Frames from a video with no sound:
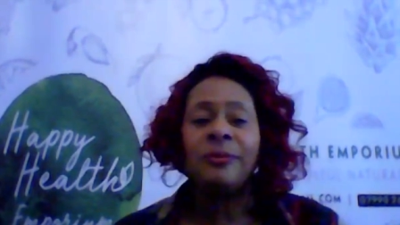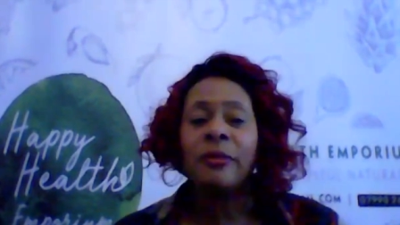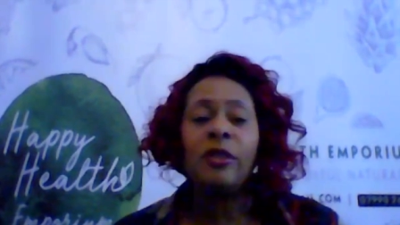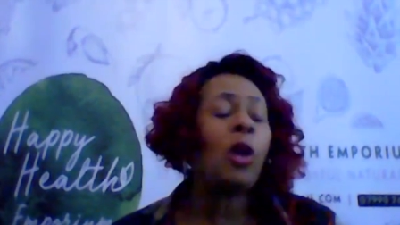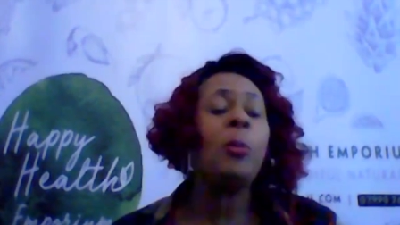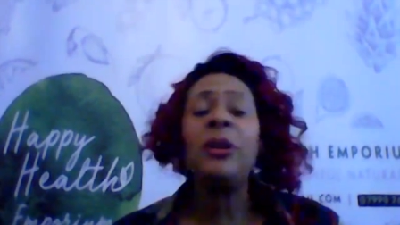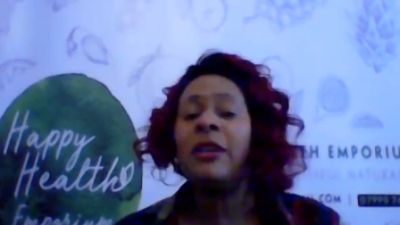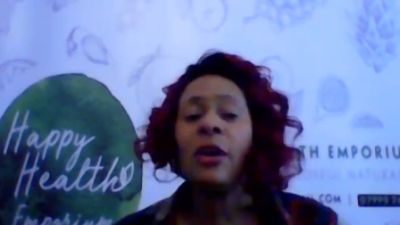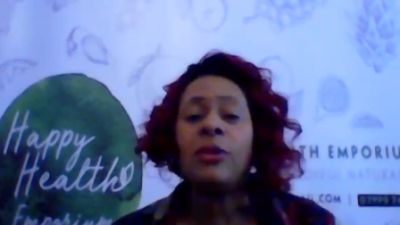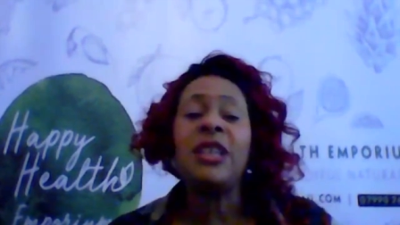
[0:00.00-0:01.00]
Nobody
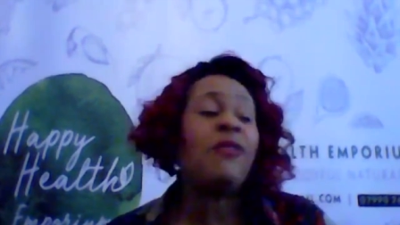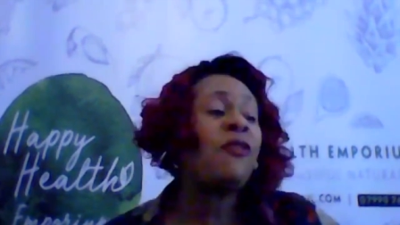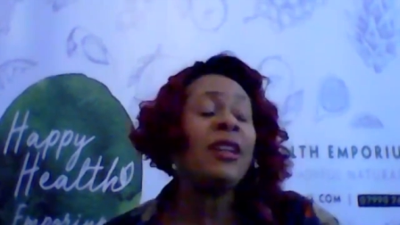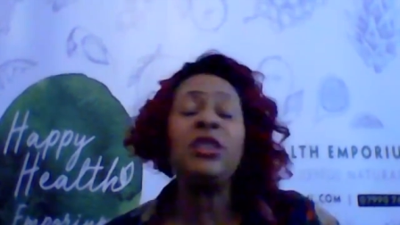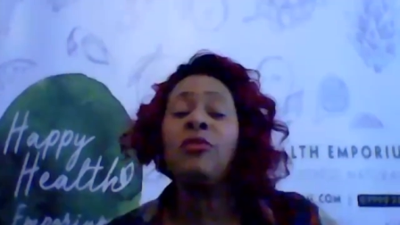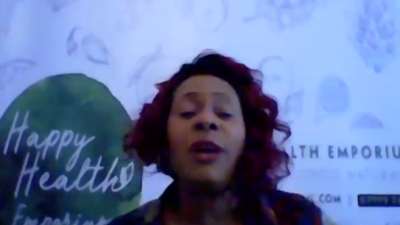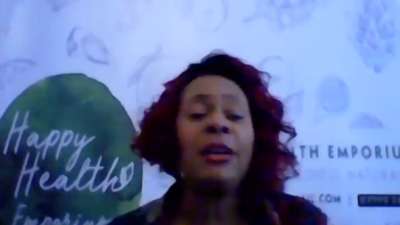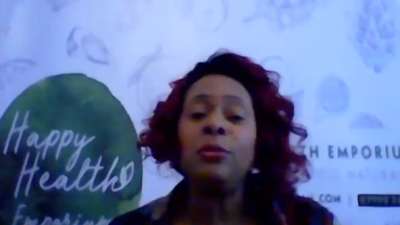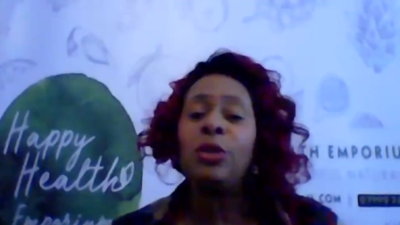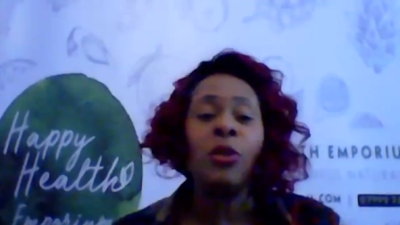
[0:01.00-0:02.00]
knows. Their friends around
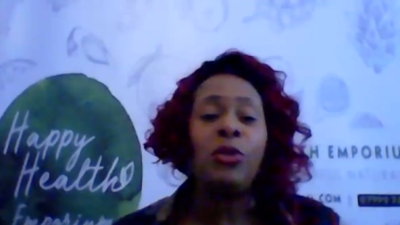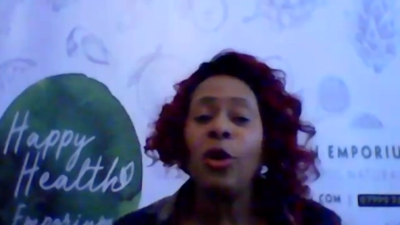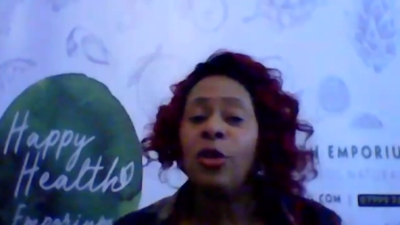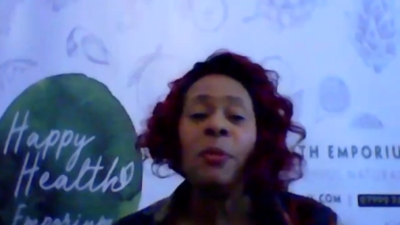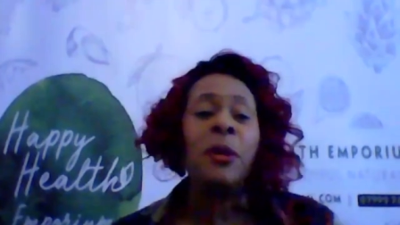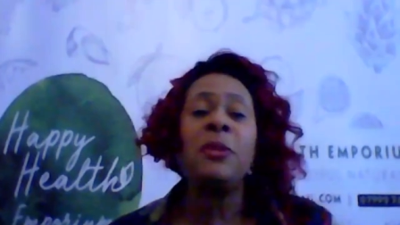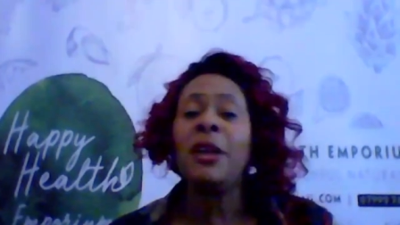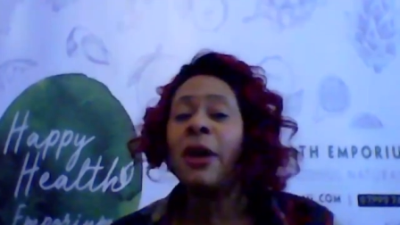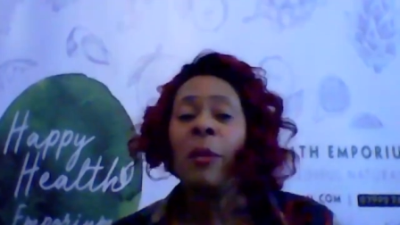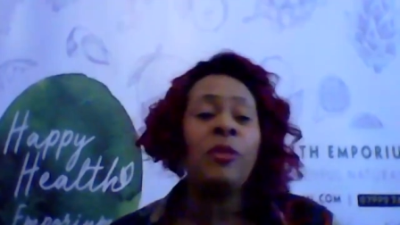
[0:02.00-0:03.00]
them don't know. The people they've
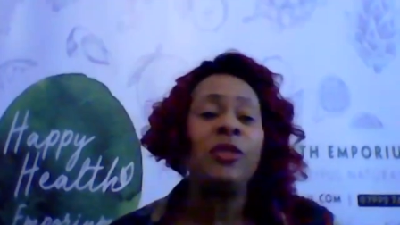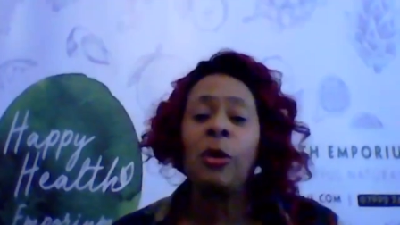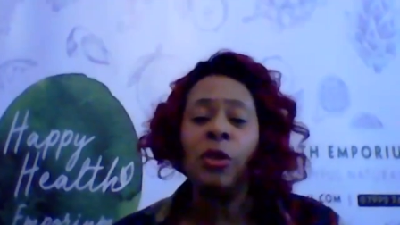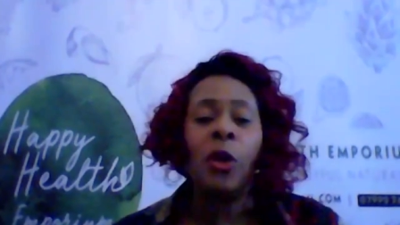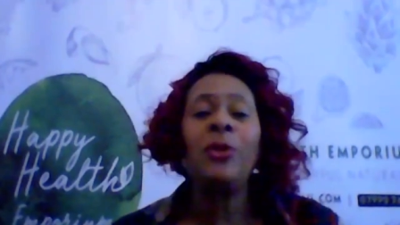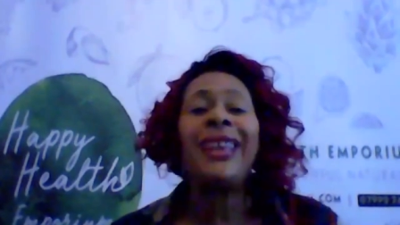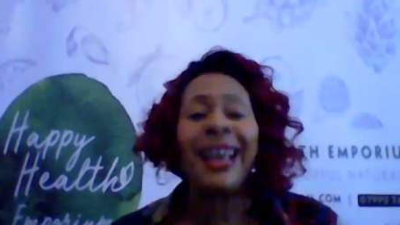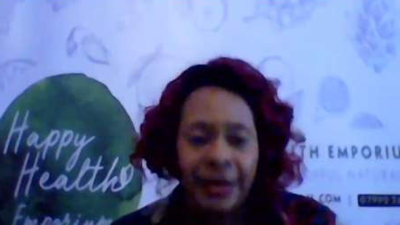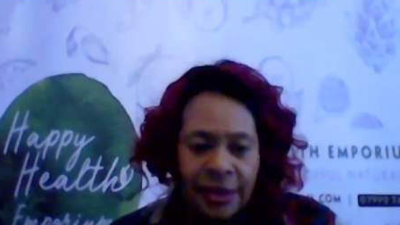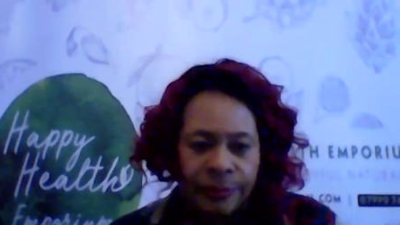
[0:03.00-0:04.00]
come with don't know yet.